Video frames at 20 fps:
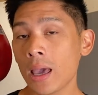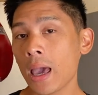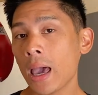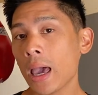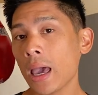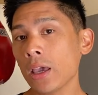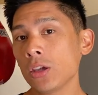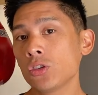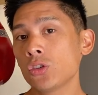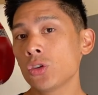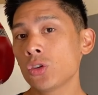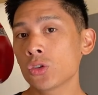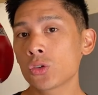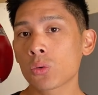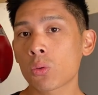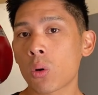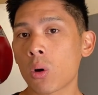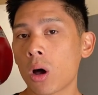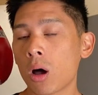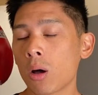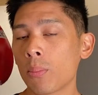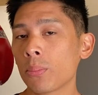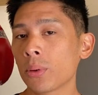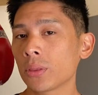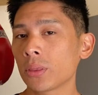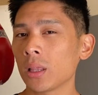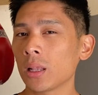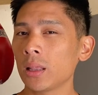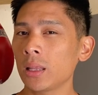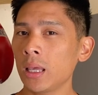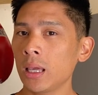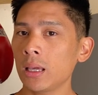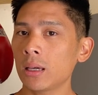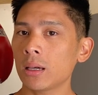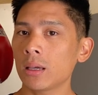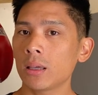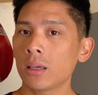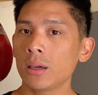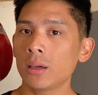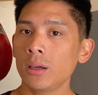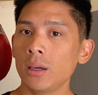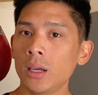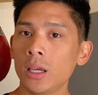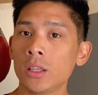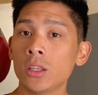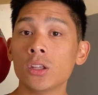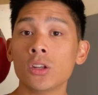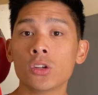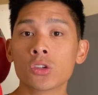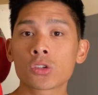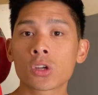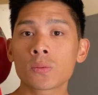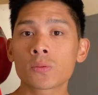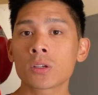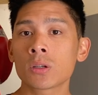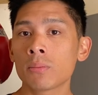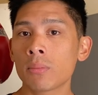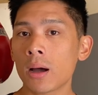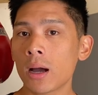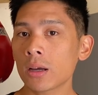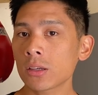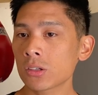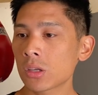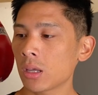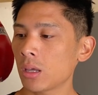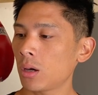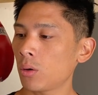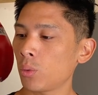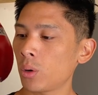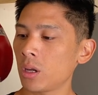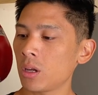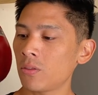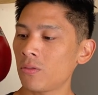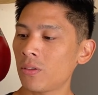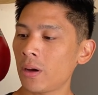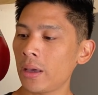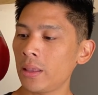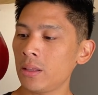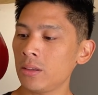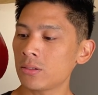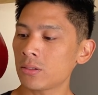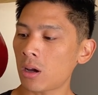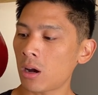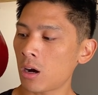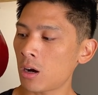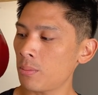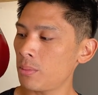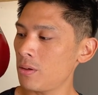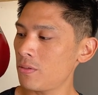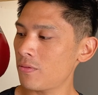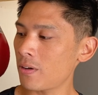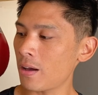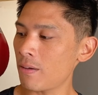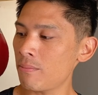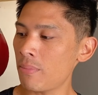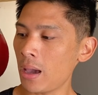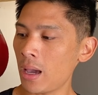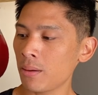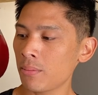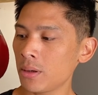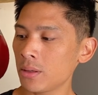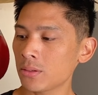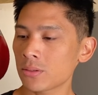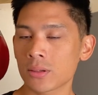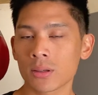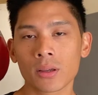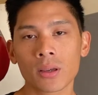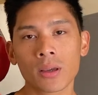As usual, I'll put the link in the description box where you can find these RB5 bag mitts.